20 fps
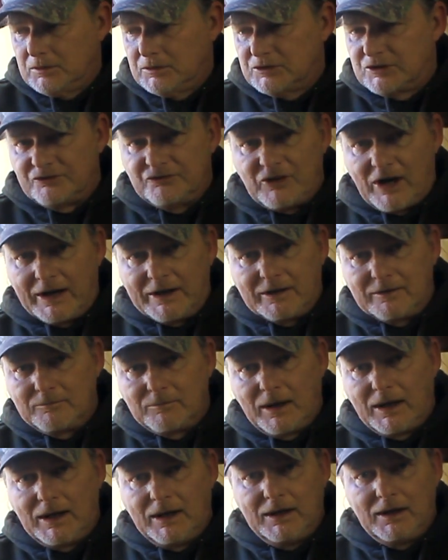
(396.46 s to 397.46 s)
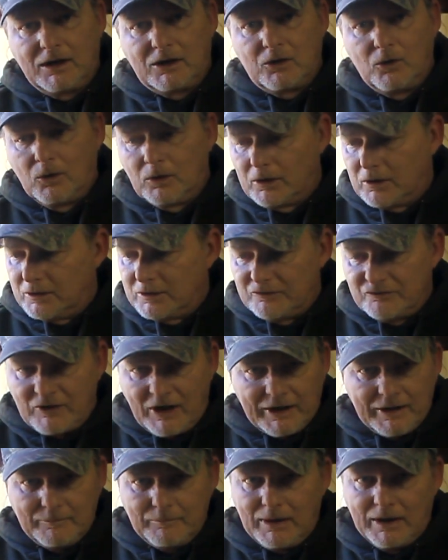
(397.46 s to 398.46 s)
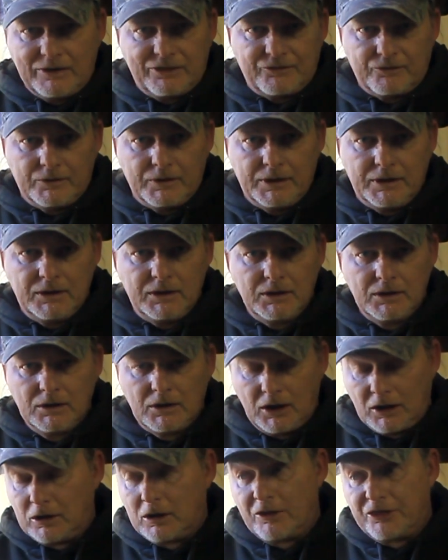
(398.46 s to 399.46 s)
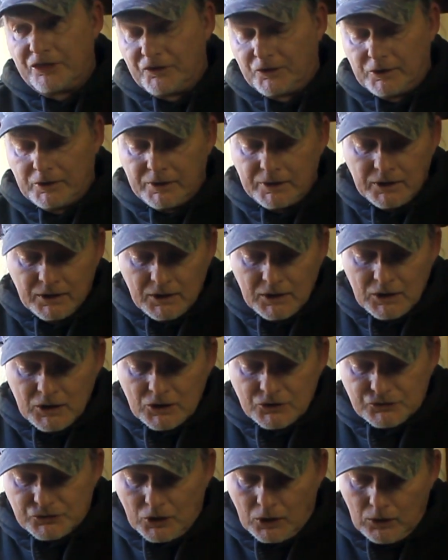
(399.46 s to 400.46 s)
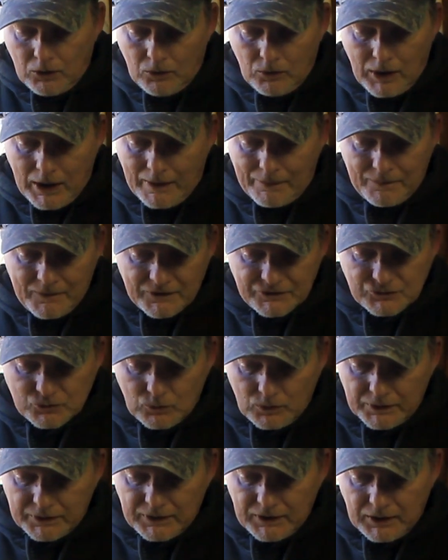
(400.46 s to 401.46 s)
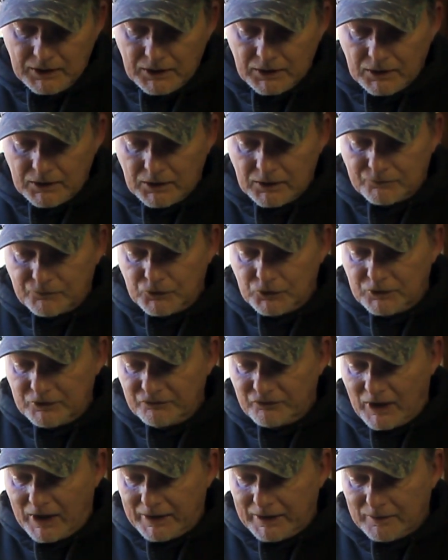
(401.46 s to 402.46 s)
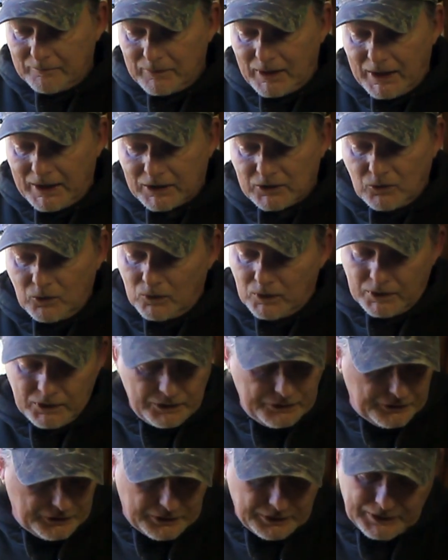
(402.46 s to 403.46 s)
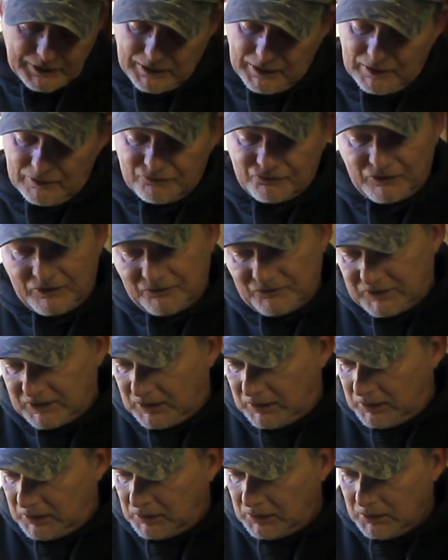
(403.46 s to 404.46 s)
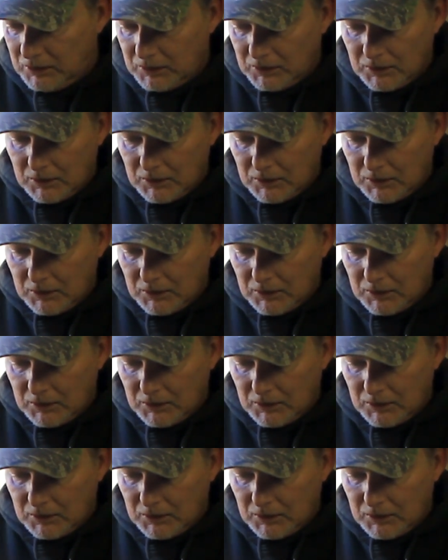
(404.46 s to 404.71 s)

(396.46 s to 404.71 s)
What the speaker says: divide it by a quarter and divide it by 3, or a third. So on this one here, if you divide it by a quarter, you're going to get 15